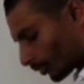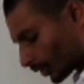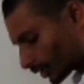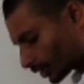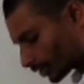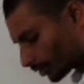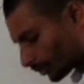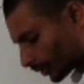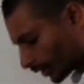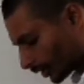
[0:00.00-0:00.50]

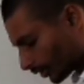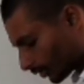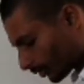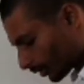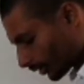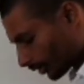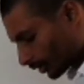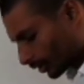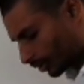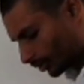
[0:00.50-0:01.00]
First
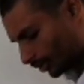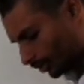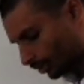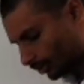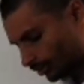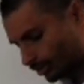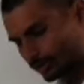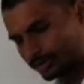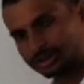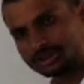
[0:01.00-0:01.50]
one, you
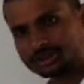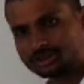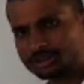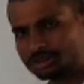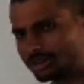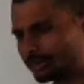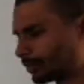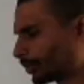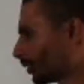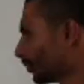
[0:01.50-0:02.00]
know
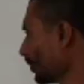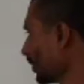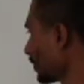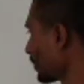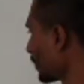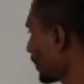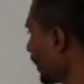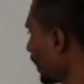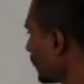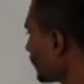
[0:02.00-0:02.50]
since your
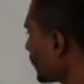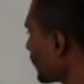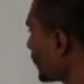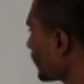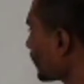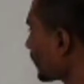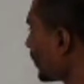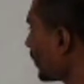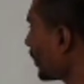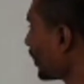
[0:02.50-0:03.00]
previous
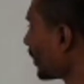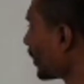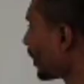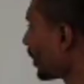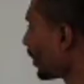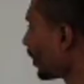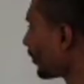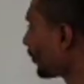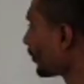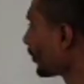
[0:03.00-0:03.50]
classes,
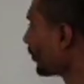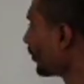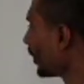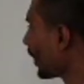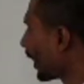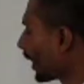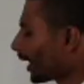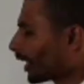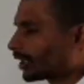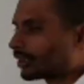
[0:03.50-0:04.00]
if you
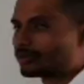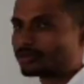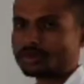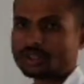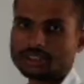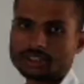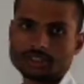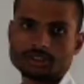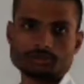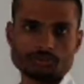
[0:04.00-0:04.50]
will
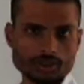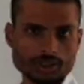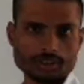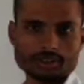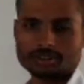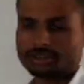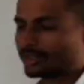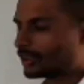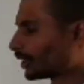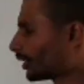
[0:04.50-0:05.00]
add 1 in
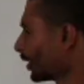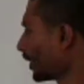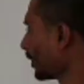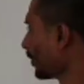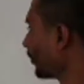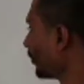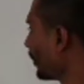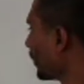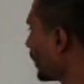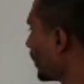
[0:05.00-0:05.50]
1,
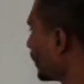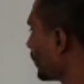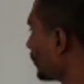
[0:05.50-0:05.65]
then you will